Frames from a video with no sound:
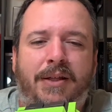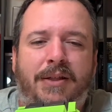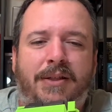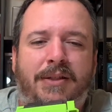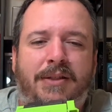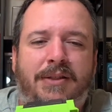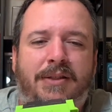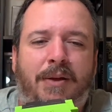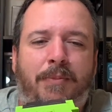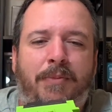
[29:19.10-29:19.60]

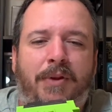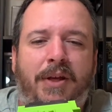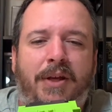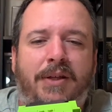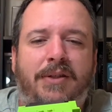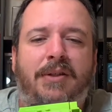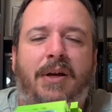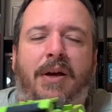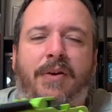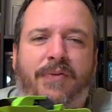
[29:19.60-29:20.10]
something
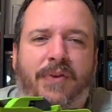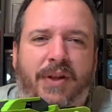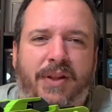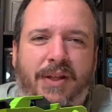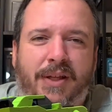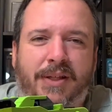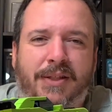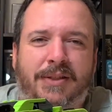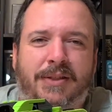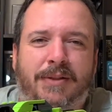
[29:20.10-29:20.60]
is off on
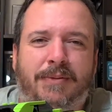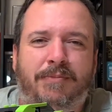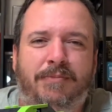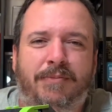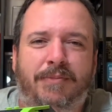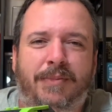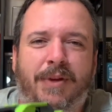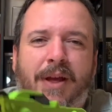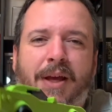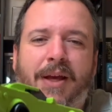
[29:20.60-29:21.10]
this,
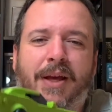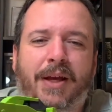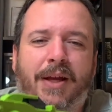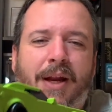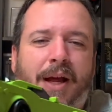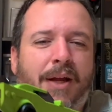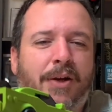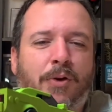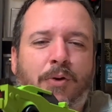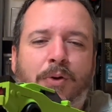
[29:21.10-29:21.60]
and
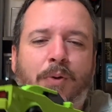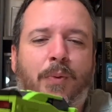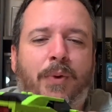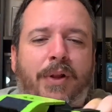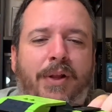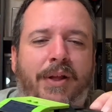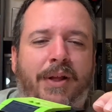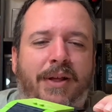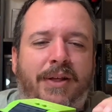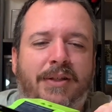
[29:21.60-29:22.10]
I don't know what
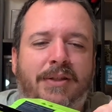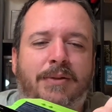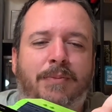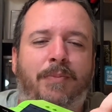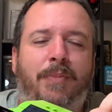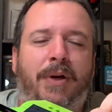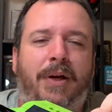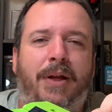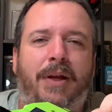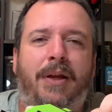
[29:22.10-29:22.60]
it is,
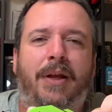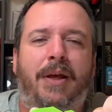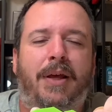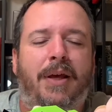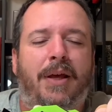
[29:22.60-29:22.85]
but